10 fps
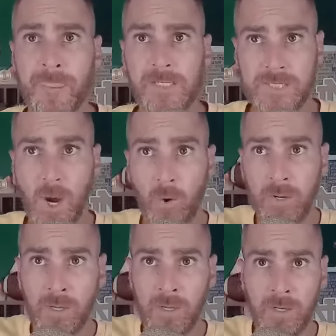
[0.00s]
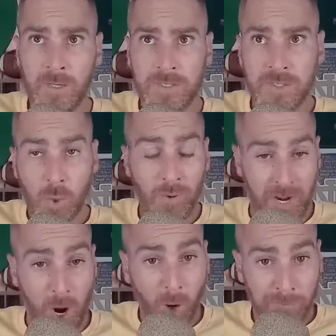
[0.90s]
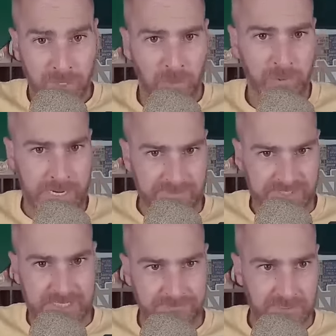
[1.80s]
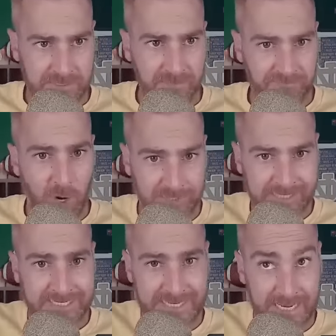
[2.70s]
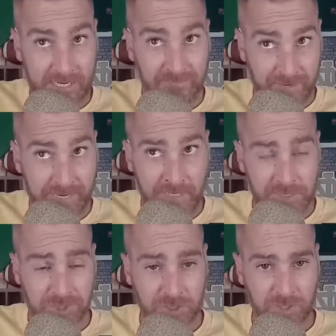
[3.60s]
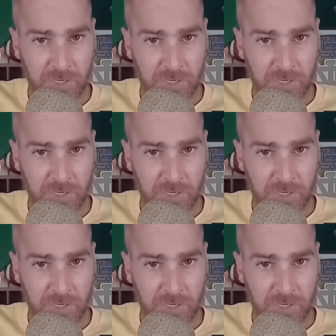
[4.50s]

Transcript: So, you would hope Notre Dame's defensive front could take advantage